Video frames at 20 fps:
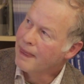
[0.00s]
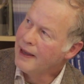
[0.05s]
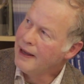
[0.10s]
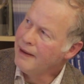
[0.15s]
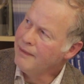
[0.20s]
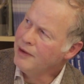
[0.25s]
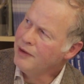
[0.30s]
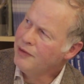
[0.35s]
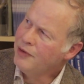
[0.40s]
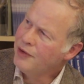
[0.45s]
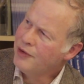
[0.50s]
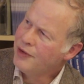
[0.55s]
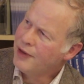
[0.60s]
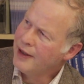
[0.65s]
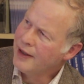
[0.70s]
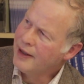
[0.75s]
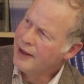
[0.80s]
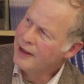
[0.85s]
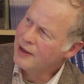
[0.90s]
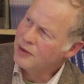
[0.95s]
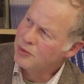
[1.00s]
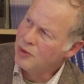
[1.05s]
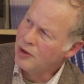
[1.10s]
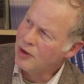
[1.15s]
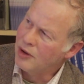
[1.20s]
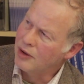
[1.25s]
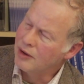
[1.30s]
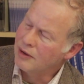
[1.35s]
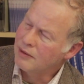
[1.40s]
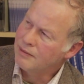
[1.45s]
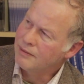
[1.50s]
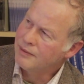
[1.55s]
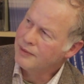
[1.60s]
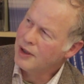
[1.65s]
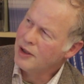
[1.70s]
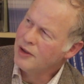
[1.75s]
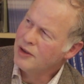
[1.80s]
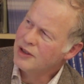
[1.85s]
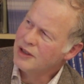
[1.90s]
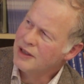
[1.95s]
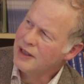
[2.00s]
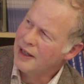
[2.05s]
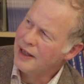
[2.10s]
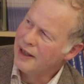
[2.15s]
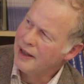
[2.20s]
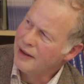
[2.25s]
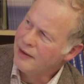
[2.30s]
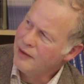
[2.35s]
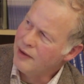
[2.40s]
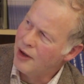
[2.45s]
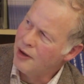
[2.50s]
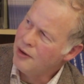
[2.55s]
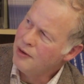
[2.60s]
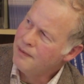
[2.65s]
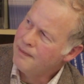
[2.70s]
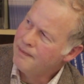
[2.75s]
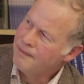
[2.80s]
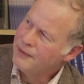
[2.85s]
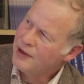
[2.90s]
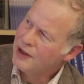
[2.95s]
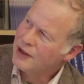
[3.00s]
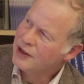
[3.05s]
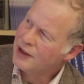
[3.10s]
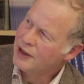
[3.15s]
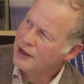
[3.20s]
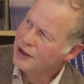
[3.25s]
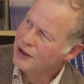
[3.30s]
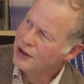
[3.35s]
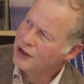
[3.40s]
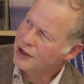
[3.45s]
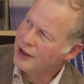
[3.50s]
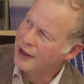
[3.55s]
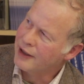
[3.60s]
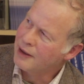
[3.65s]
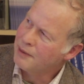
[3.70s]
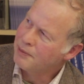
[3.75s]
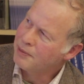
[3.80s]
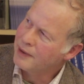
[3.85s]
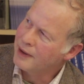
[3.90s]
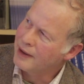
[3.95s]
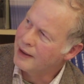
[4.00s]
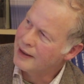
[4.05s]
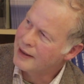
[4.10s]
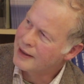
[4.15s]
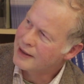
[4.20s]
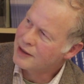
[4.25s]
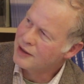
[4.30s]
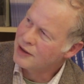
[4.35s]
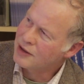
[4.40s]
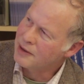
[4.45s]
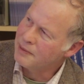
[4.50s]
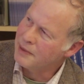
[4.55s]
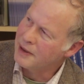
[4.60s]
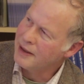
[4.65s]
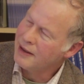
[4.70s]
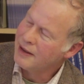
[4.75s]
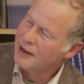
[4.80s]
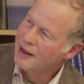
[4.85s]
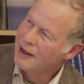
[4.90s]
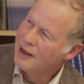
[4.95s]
even if you think he's wrong, don't say, no, just shut up and listen to me.